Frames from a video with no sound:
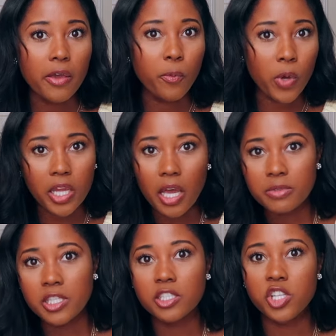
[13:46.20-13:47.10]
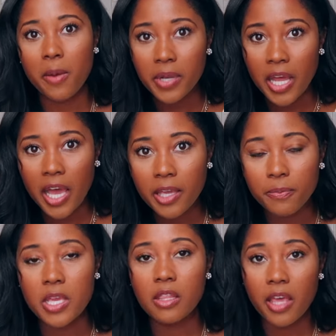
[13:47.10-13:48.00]
when it comes to Gemini
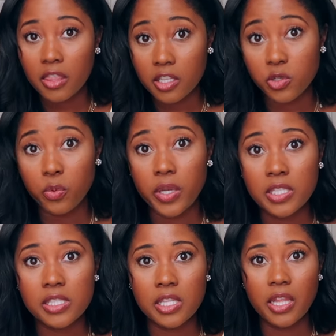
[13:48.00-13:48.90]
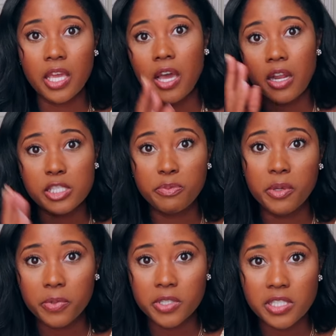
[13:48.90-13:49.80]
being like the twins and like kind of
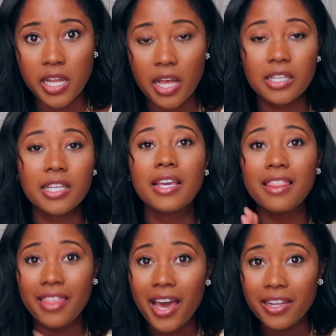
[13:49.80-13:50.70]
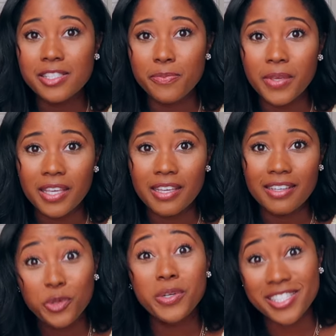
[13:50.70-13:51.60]
split personality, that is
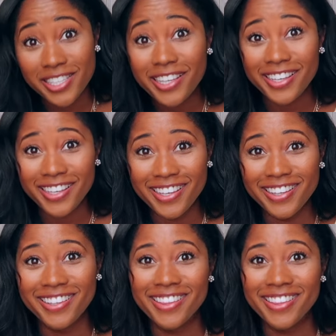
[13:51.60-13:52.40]
me to a T.